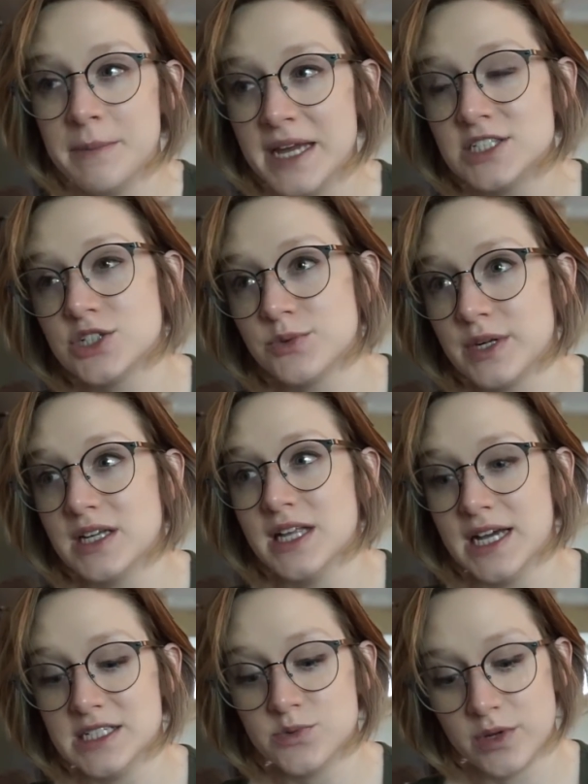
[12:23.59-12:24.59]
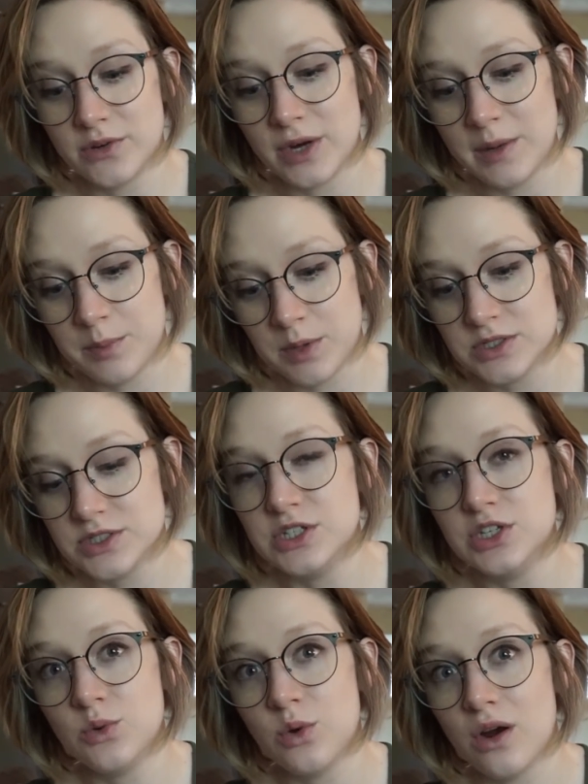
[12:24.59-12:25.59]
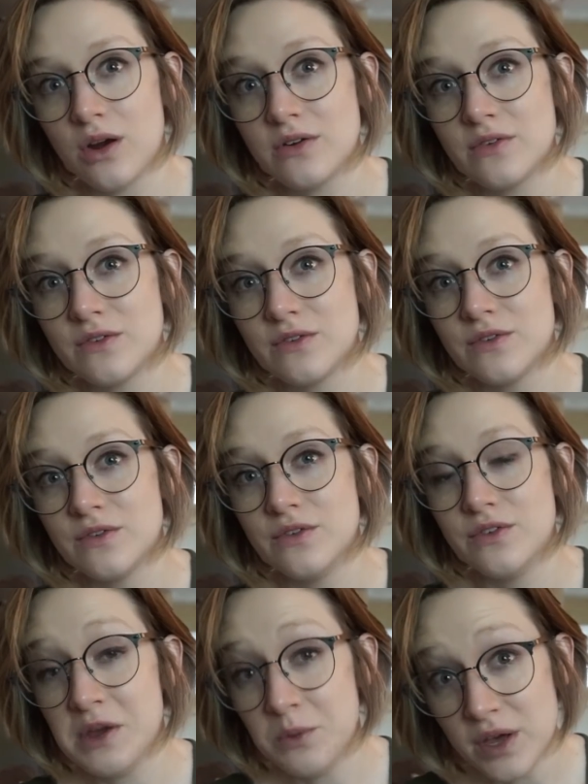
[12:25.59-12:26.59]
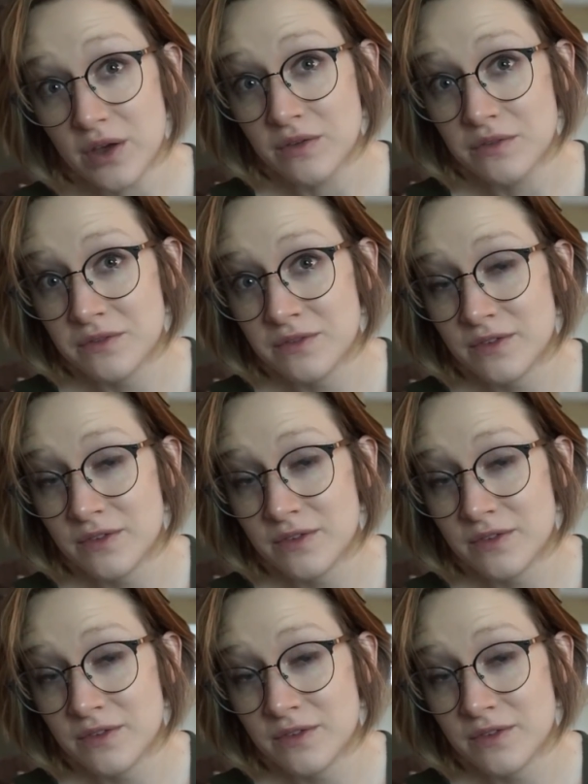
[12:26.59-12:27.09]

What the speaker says: meant to realize what a great person you are, they will.